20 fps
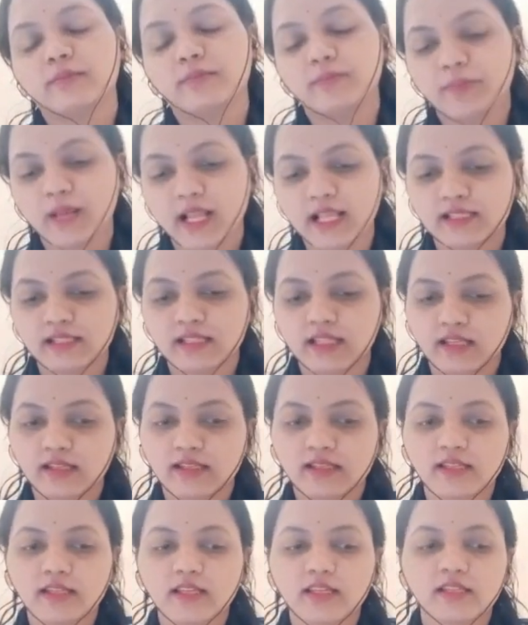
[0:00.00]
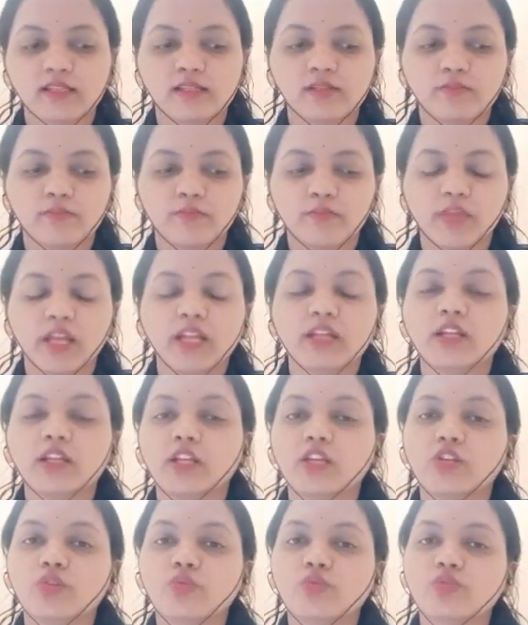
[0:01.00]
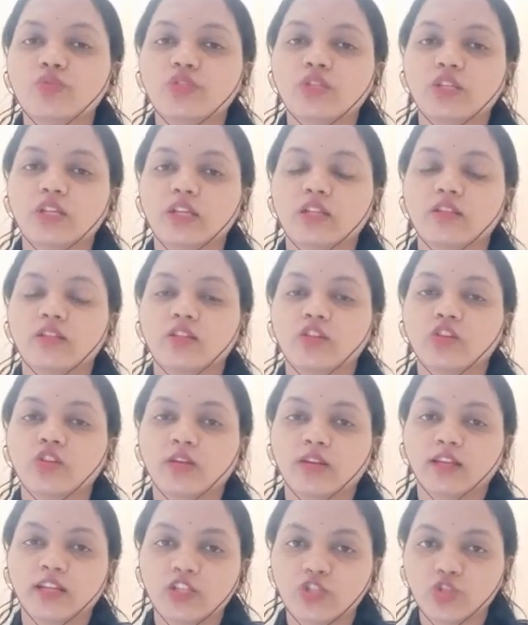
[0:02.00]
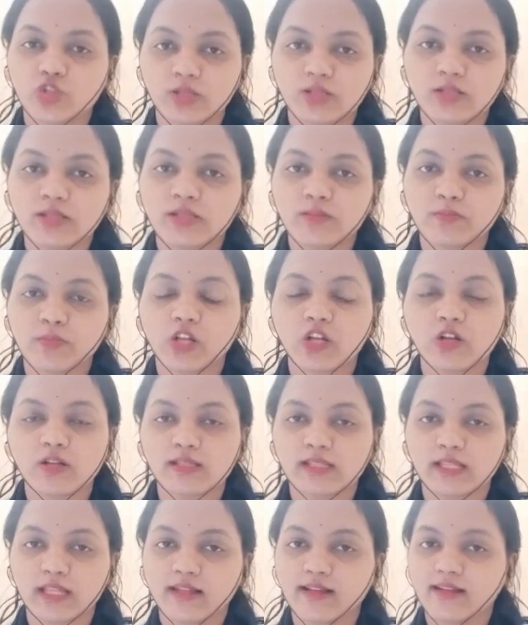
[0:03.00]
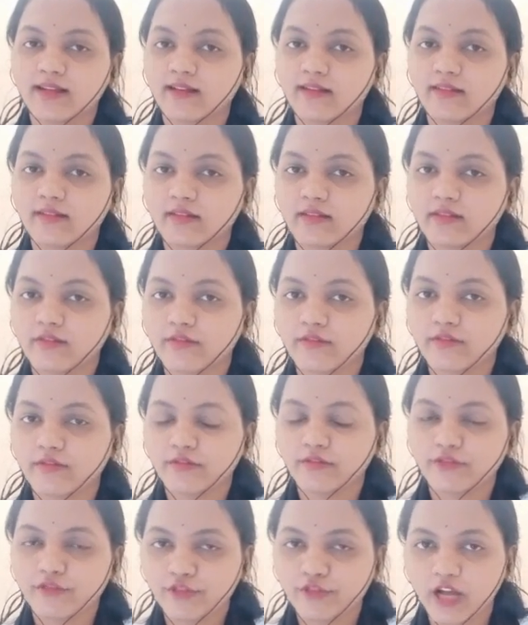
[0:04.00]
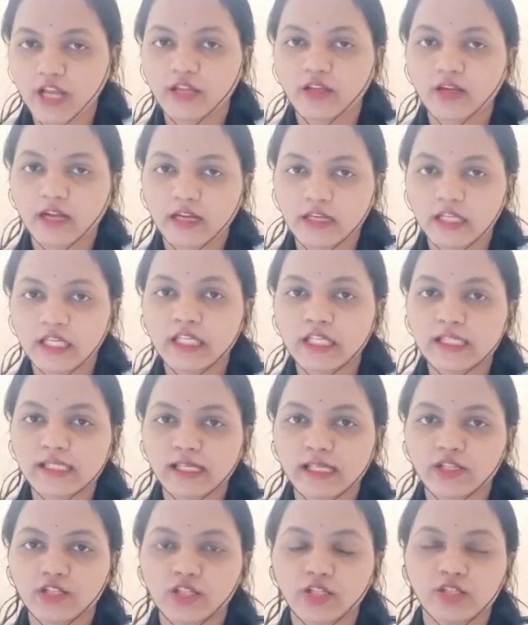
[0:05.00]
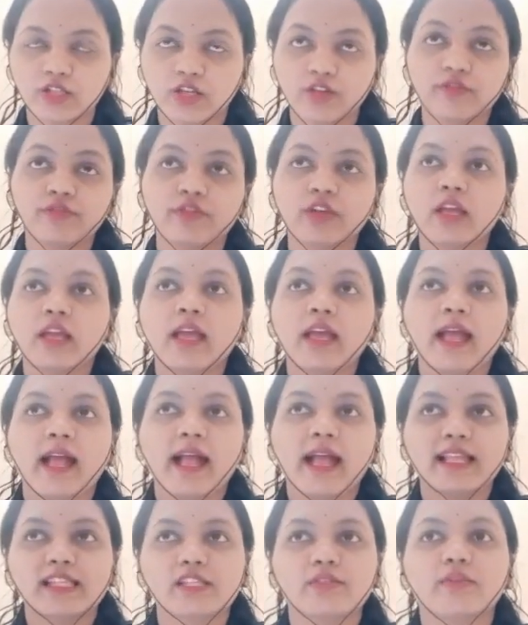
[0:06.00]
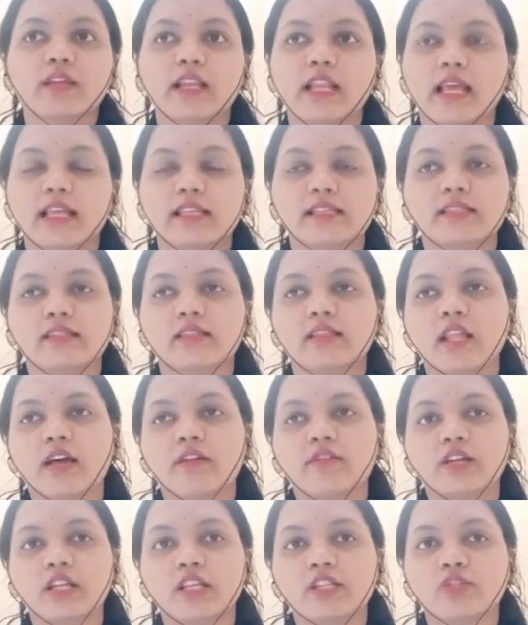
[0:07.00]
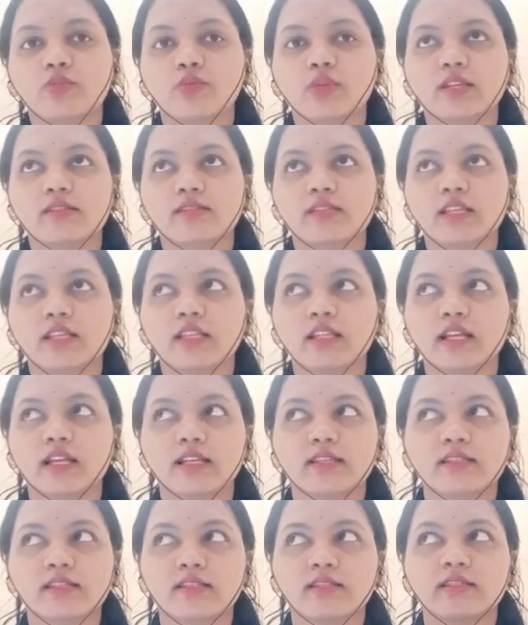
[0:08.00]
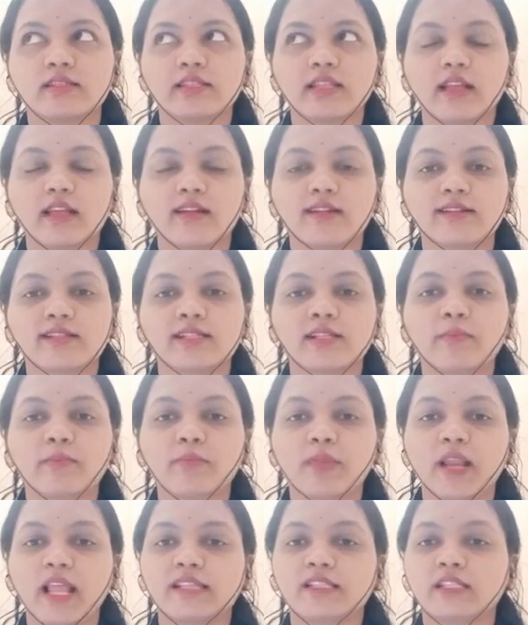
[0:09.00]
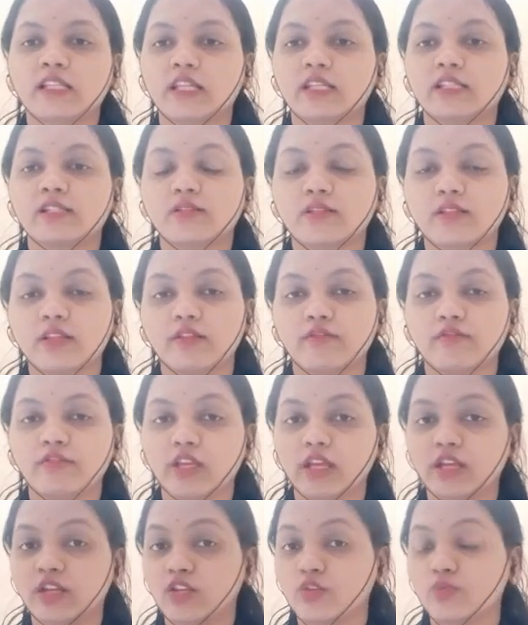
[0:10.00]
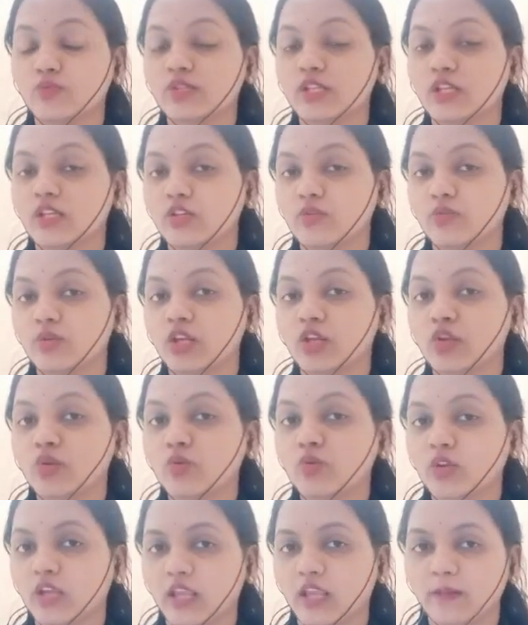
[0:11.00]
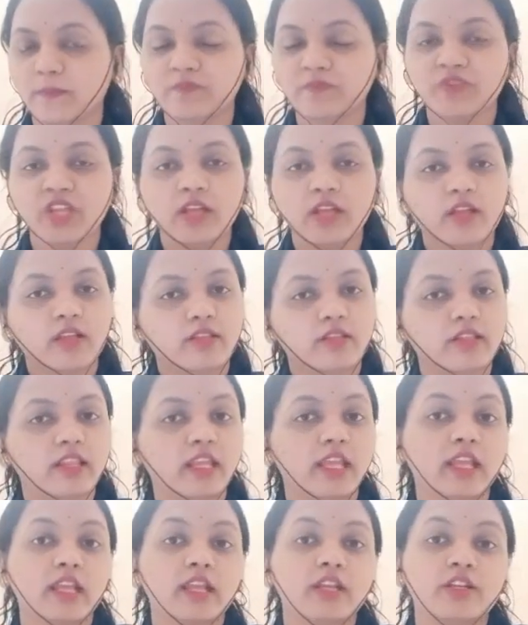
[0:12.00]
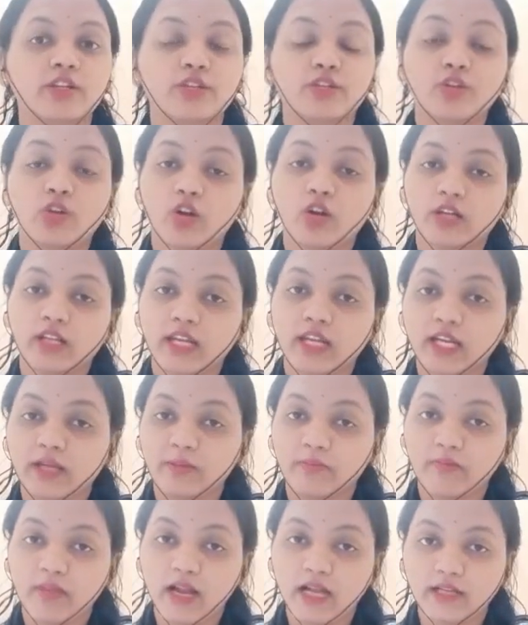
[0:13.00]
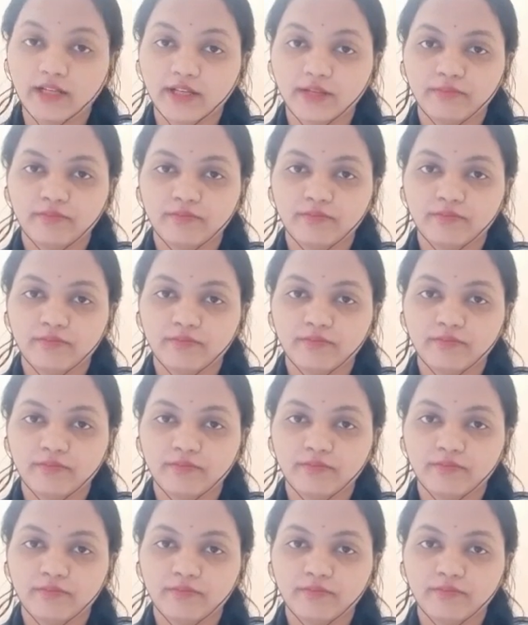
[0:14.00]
plastics is mainly used in your kitchens because they are fire and heat sensitive, as well as nowadays you can see there are some plastics we are using during cooking. They did not get melt.